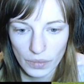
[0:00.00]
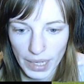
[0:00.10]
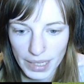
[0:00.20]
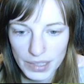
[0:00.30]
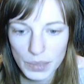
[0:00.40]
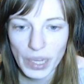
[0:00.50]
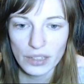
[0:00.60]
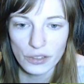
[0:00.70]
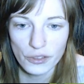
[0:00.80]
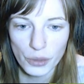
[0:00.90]
Right, let's
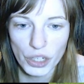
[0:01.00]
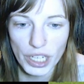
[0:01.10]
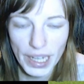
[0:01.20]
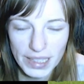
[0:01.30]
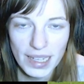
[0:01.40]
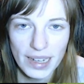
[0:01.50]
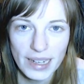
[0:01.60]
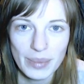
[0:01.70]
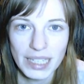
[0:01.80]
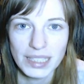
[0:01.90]
wait for
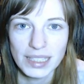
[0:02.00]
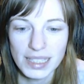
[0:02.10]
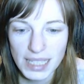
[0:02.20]
nighttime and